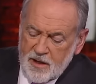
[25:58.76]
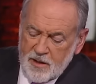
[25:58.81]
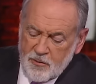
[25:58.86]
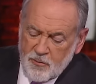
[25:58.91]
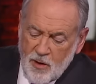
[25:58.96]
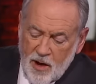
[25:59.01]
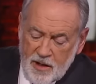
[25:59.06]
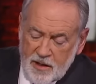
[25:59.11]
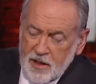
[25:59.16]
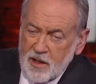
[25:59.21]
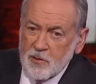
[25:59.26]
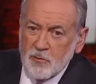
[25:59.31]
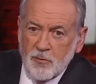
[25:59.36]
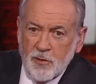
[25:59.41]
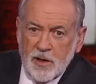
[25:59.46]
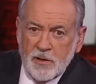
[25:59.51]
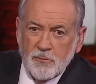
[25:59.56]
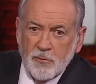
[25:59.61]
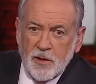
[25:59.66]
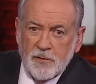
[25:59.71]
Rocky,
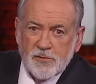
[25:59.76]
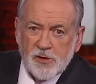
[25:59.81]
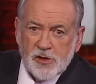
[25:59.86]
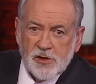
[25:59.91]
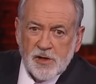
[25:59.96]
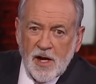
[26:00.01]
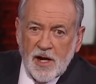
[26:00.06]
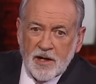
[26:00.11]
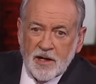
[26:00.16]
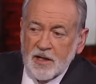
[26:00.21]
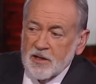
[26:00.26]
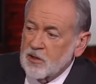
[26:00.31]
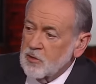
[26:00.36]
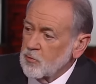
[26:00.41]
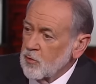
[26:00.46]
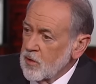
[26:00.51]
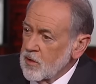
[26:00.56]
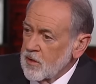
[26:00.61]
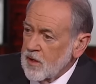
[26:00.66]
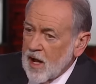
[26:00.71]
we just got to get the
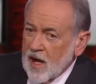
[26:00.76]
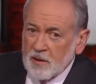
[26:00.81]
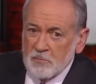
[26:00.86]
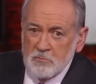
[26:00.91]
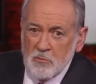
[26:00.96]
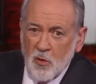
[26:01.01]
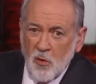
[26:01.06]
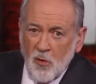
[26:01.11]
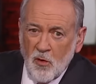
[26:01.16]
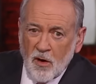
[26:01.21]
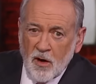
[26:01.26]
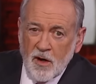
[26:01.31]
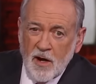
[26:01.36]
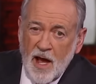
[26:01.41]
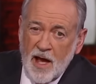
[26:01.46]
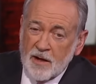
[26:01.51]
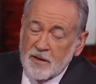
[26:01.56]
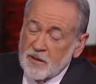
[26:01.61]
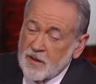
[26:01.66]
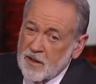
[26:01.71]
word out more.
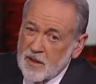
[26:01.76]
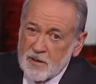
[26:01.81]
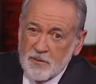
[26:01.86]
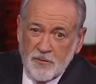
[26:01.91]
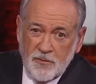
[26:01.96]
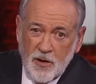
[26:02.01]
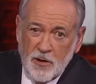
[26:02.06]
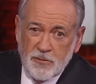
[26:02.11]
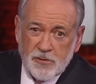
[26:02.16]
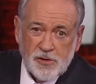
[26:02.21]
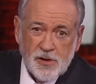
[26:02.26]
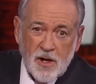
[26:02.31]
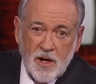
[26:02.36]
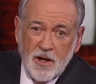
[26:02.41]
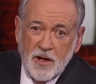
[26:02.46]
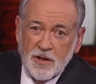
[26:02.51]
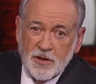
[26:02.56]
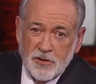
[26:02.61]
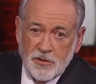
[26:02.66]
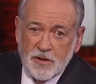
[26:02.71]
And folks,
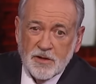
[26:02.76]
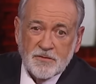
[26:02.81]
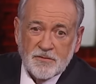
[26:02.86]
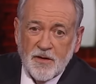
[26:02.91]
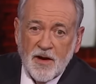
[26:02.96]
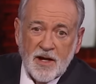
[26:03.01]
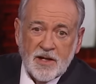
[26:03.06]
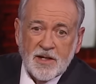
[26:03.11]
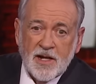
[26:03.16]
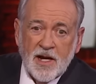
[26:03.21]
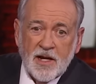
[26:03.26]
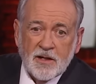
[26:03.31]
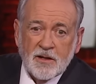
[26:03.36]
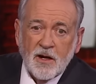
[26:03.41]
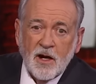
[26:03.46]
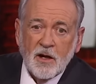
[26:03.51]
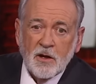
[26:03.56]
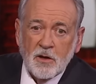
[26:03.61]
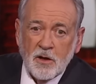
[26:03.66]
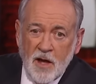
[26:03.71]
you can find out
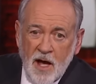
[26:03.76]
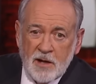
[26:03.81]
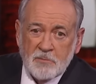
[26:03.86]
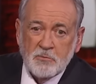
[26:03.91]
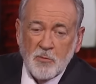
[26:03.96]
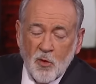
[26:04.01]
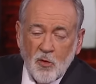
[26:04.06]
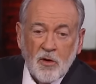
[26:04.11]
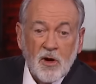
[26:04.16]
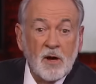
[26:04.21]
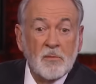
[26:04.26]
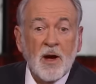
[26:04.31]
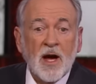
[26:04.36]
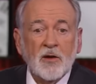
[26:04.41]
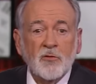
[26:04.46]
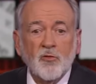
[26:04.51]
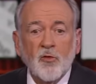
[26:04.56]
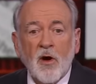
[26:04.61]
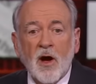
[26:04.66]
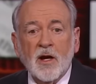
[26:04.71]
a lot more
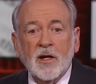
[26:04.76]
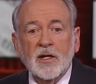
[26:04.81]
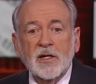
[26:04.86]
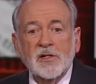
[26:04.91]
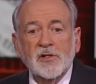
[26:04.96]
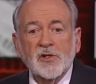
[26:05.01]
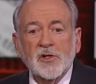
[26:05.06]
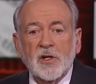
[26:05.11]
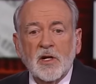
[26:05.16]
about Rocky's